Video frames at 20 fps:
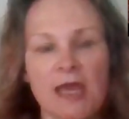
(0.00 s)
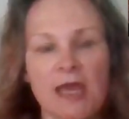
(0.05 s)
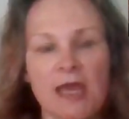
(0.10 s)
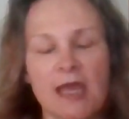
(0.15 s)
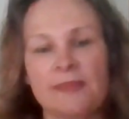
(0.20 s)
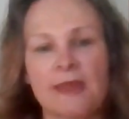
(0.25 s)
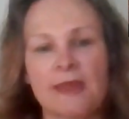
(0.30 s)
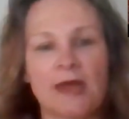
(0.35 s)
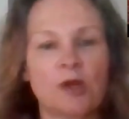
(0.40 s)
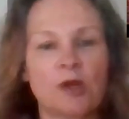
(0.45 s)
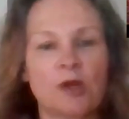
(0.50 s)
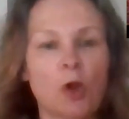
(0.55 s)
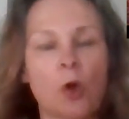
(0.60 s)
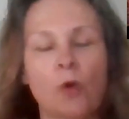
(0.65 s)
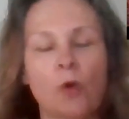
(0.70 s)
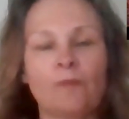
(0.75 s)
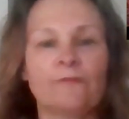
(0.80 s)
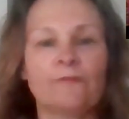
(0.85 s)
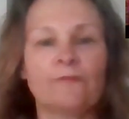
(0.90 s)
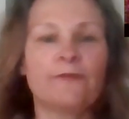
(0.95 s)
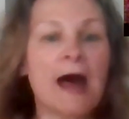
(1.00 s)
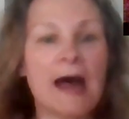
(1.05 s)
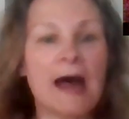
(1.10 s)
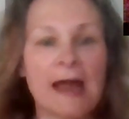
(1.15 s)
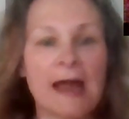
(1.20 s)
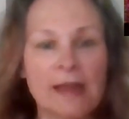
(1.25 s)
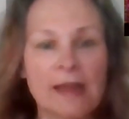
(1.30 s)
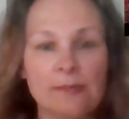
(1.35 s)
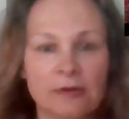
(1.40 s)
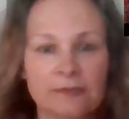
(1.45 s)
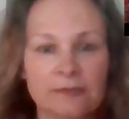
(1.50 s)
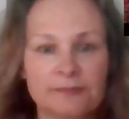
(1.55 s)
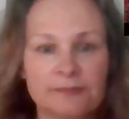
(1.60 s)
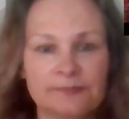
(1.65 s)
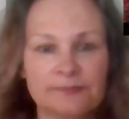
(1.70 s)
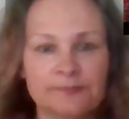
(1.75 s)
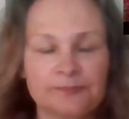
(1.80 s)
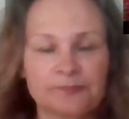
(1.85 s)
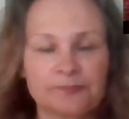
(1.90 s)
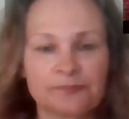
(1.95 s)
and that whole vibe,
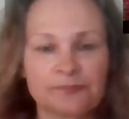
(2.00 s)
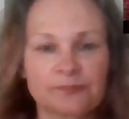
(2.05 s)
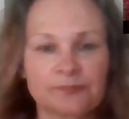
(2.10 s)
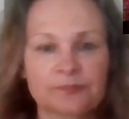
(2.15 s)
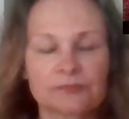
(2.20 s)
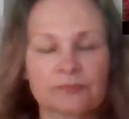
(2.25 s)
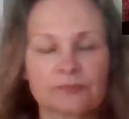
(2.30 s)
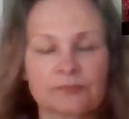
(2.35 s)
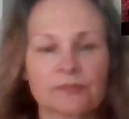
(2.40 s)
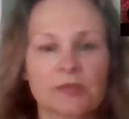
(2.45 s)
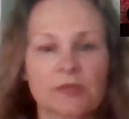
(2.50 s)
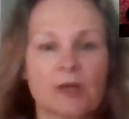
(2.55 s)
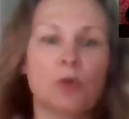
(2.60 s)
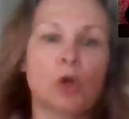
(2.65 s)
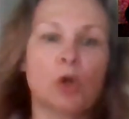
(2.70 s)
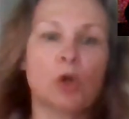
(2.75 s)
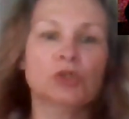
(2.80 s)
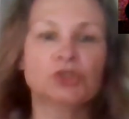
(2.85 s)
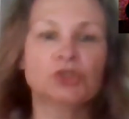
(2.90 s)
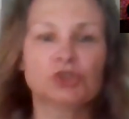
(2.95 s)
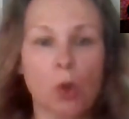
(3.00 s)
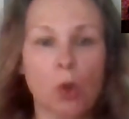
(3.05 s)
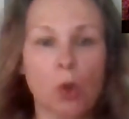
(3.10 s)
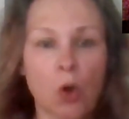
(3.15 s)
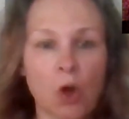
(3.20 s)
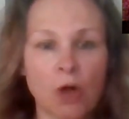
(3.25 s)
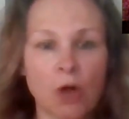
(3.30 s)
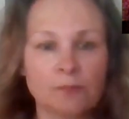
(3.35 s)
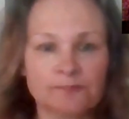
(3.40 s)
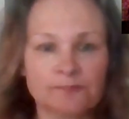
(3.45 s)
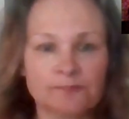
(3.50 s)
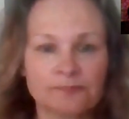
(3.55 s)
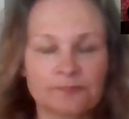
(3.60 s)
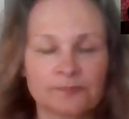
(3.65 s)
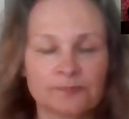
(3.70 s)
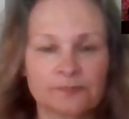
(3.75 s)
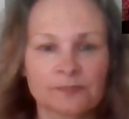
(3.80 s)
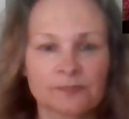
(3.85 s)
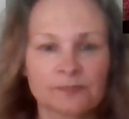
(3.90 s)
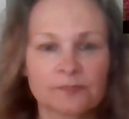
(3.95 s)
bonjour,
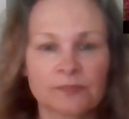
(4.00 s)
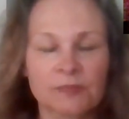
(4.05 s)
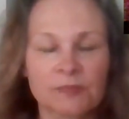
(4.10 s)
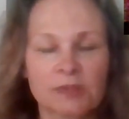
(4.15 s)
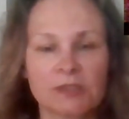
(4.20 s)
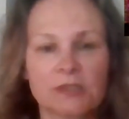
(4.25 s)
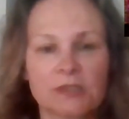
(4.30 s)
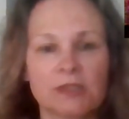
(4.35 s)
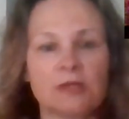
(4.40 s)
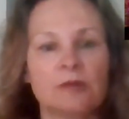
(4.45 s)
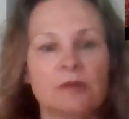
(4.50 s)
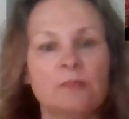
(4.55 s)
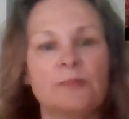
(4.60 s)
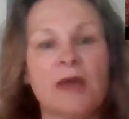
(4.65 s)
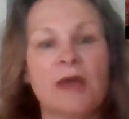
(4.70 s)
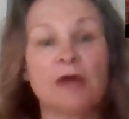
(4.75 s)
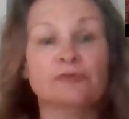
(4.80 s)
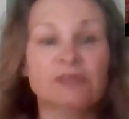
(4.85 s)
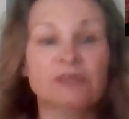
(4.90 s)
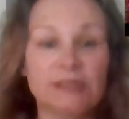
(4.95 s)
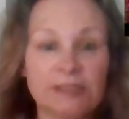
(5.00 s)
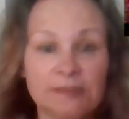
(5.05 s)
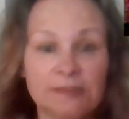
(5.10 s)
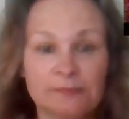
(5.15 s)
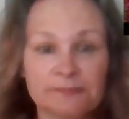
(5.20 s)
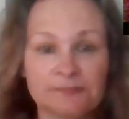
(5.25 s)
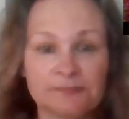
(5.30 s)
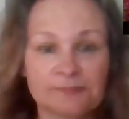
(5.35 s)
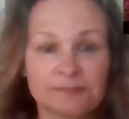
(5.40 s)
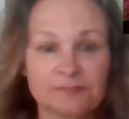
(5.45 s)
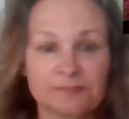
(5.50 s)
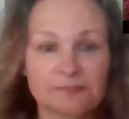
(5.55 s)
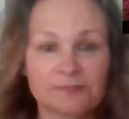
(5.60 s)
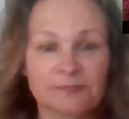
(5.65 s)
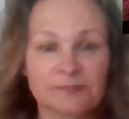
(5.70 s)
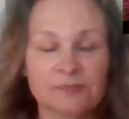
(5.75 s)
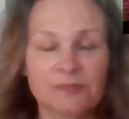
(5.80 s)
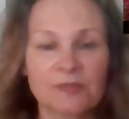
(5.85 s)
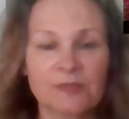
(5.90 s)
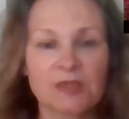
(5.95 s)
Paris,
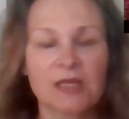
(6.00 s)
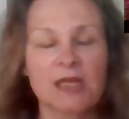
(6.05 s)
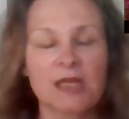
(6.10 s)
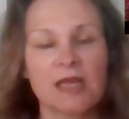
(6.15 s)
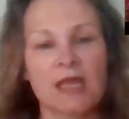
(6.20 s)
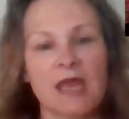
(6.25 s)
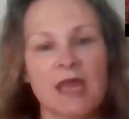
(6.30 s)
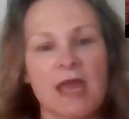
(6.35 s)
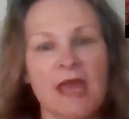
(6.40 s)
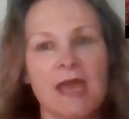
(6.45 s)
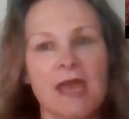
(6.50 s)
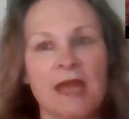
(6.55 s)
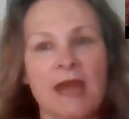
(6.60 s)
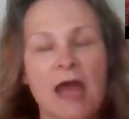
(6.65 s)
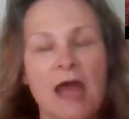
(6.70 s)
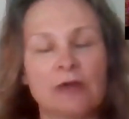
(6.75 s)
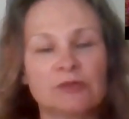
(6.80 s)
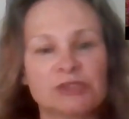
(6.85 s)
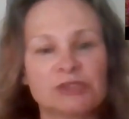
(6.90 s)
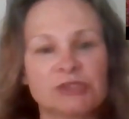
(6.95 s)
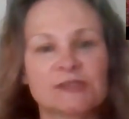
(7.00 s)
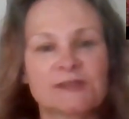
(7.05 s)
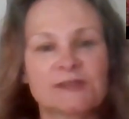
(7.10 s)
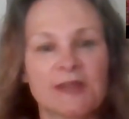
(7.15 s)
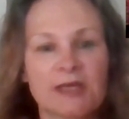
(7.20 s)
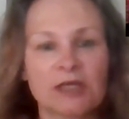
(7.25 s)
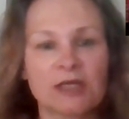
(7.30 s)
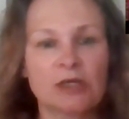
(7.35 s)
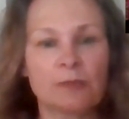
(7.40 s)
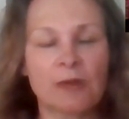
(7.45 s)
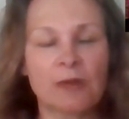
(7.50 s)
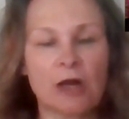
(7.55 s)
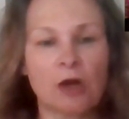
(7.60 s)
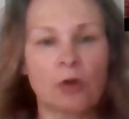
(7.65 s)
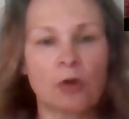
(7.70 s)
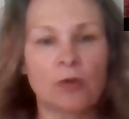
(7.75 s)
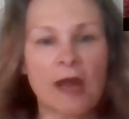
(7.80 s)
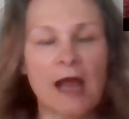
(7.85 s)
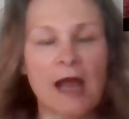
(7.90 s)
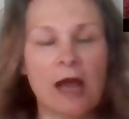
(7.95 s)
and I was just thinking
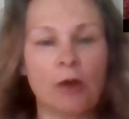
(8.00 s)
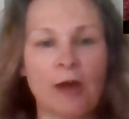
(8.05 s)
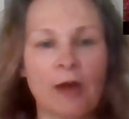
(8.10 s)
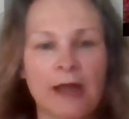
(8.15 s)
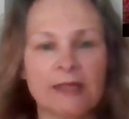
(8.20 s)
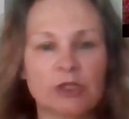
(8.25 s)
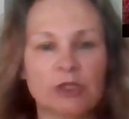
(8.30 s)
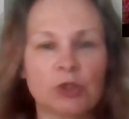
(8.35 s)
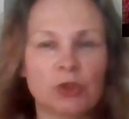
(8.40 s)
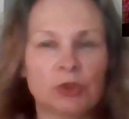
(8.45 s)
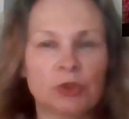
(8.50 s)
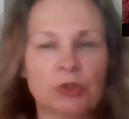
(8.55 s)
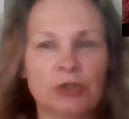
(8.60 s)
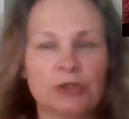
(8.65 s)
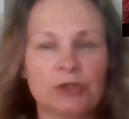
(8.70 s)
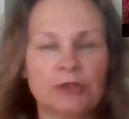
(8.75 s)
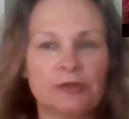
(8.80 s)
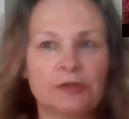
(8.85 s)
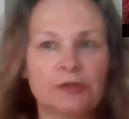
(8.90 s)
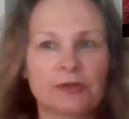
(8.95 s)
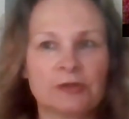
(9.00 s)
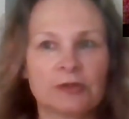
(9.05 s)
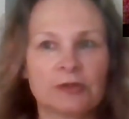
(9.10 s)
about how I could